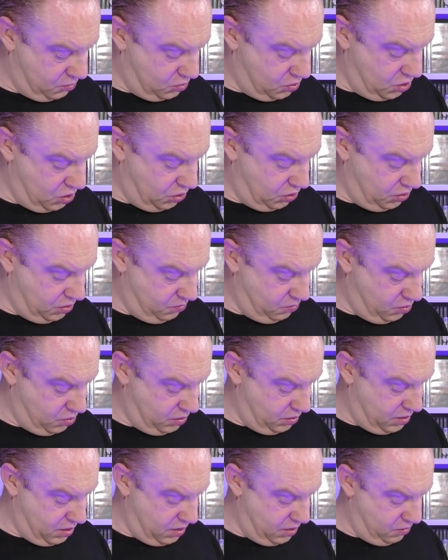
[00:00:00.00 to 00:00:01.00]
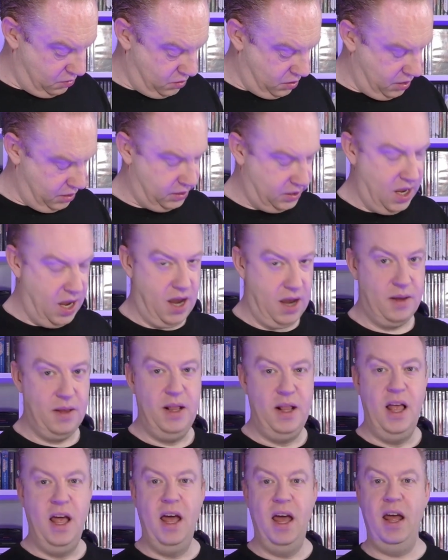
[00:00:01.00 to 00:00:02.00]
trying to see what date on it is, yeah,
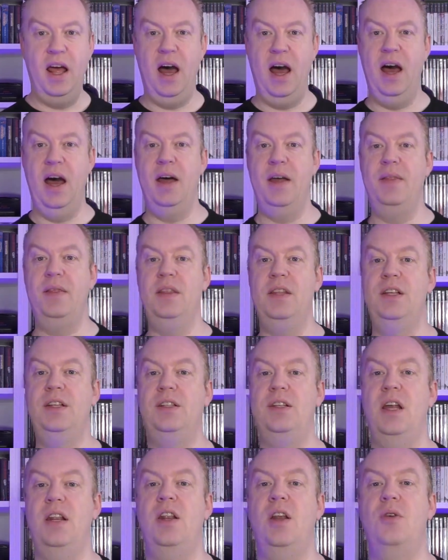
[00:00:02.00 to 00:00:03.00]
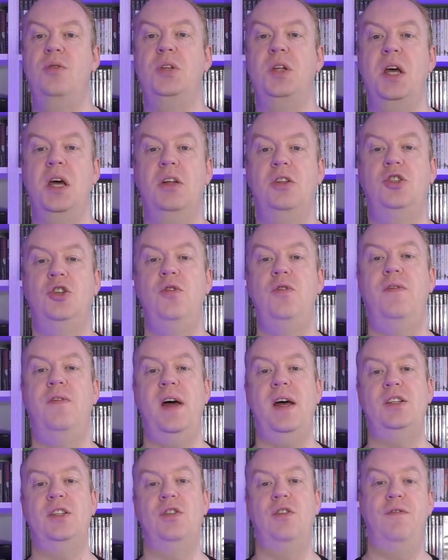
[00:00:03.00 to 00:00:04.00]
uh, Nintendo's
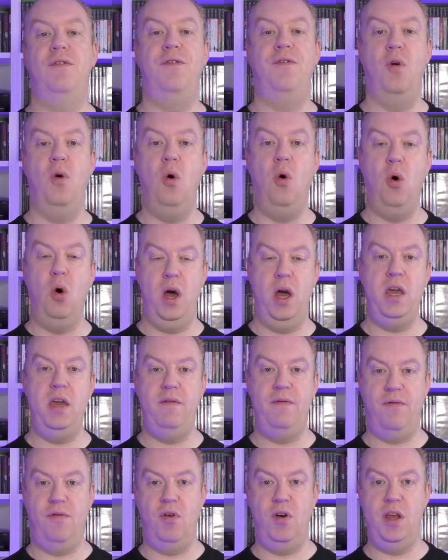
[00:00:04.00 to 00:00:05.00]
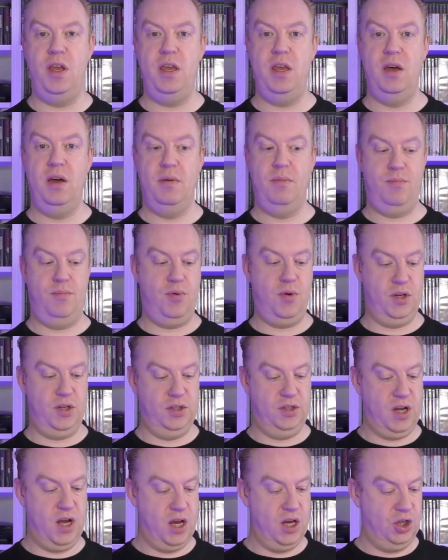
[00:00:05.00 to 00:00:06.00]
2004 E3
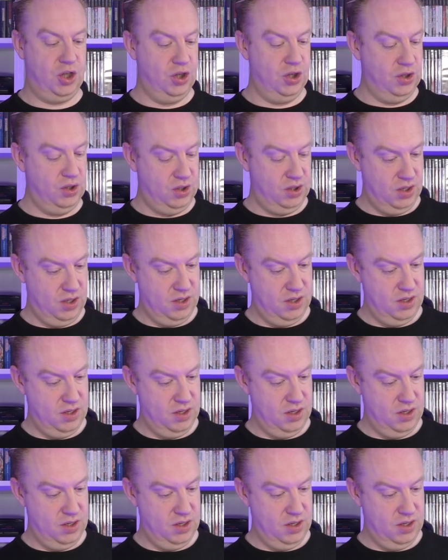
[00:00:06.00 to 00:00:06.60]
presentation.